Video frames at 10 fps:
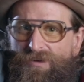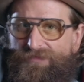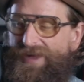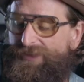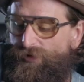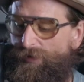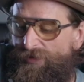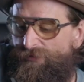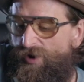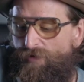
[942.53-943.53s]
That's where I
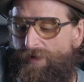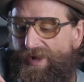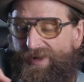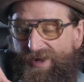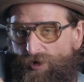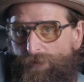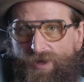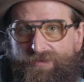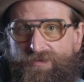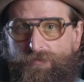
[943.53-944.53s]
would throw my
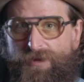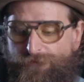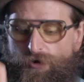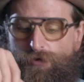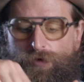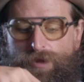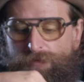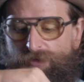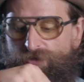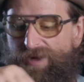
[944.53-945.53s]
AirPods and my phone when I'm
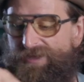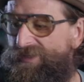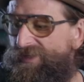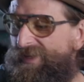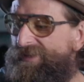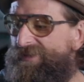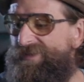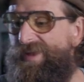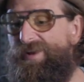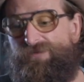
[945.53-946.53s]
in transit
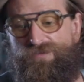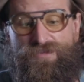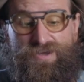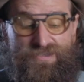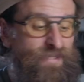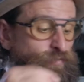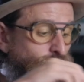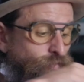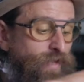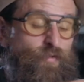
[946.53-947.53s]
instead of this. That's
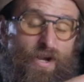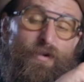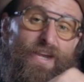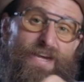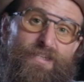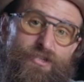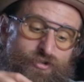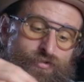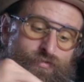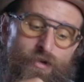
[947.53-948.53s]
what that's what I would likely
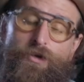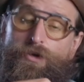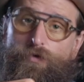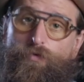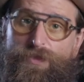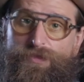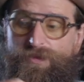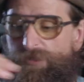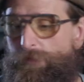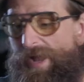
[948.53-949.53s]
do with
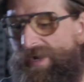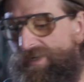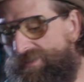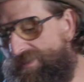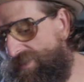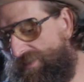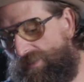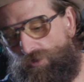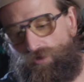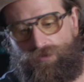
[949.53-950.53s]
this bag because it's a
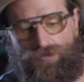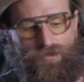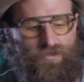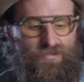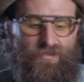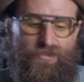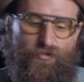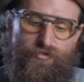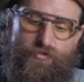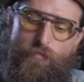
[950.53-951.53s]
little it's a
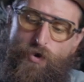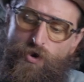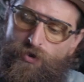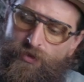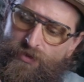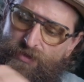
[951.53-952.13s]
little small.